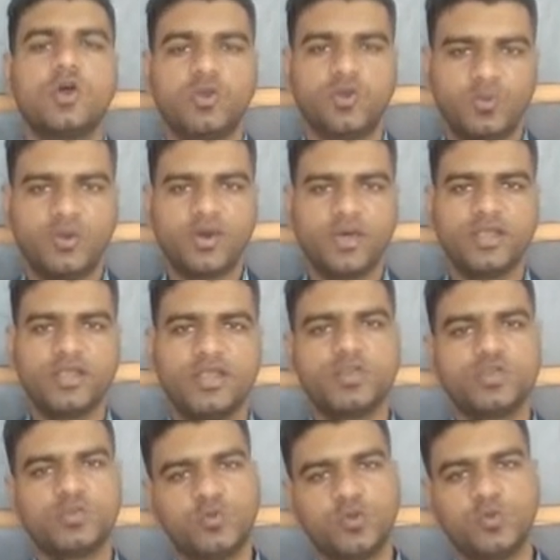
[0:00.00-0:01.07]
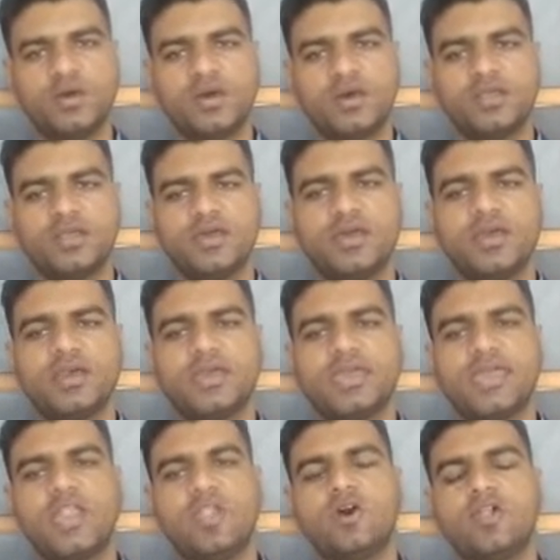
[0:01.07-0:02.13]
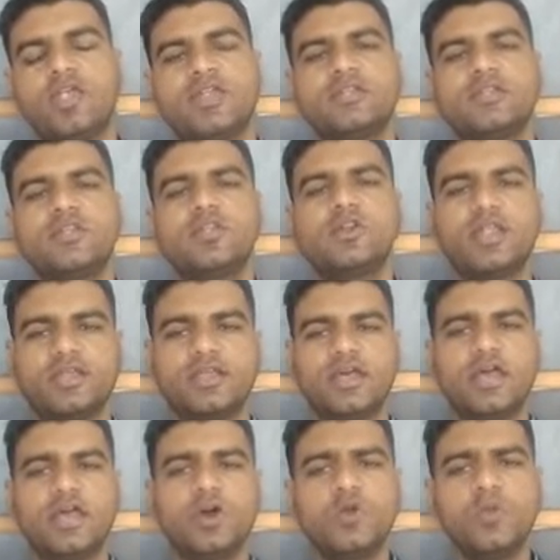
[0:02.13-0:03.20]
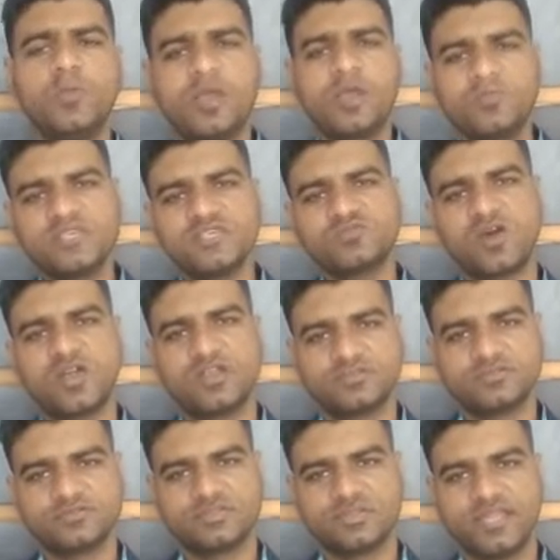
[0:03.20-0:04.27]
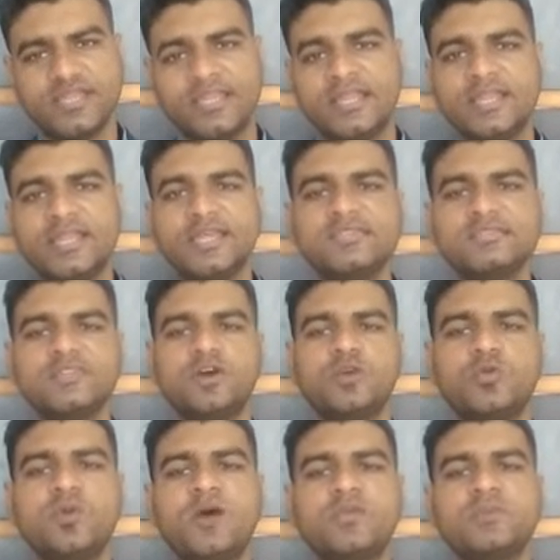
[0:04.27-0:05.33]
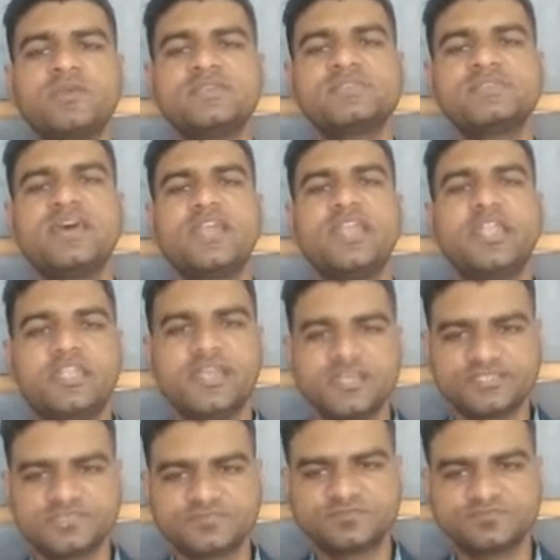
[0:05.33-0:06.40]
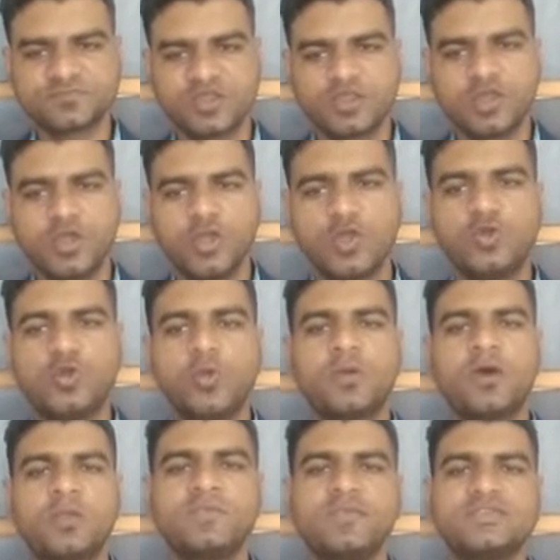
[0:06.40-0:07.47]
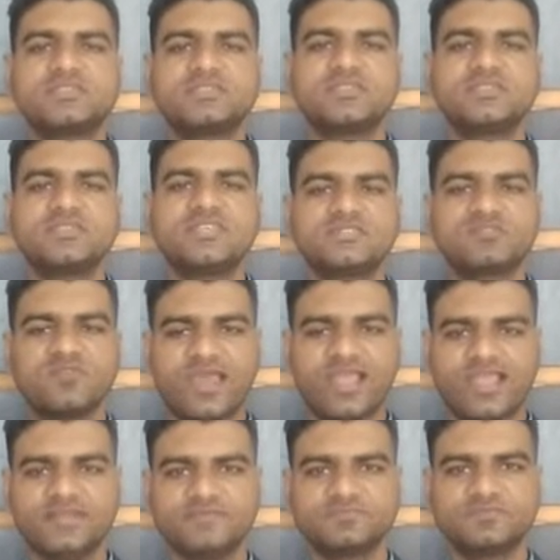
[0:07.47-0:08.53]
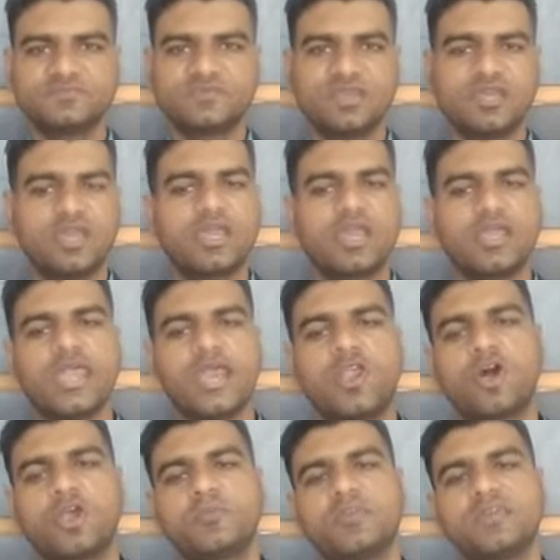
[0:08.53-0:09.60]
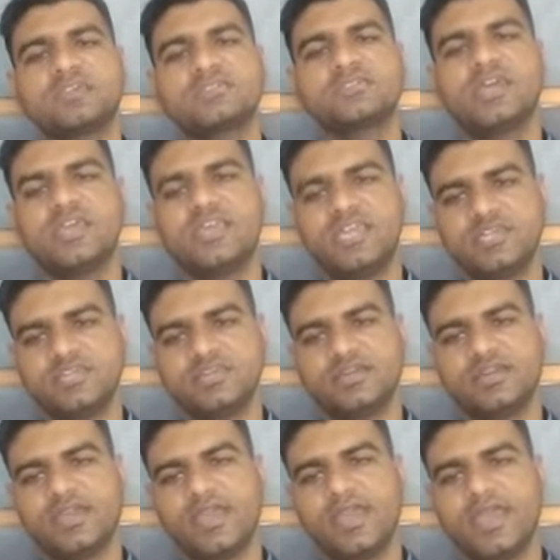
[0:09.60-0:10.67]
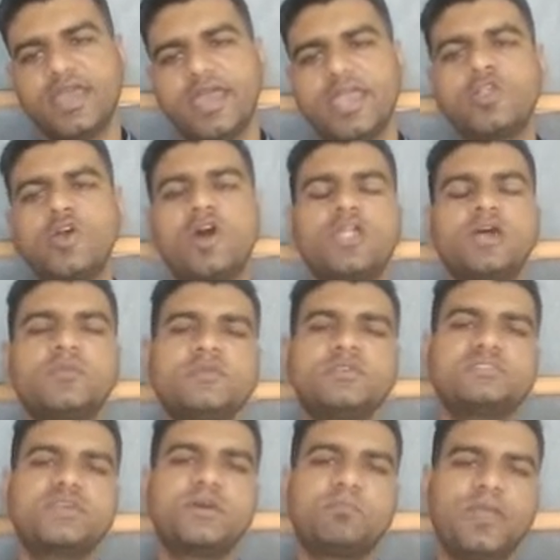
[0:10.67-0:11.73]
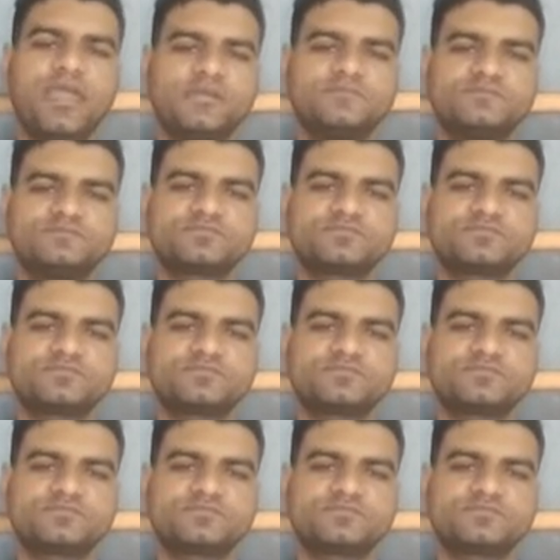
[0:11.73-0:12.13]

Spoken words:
Rubor, tumor, calor, and dolor. Rubor means what? In English, rubor means the redness, tumor means the swelling, calor means the heat, and dolor means the pain.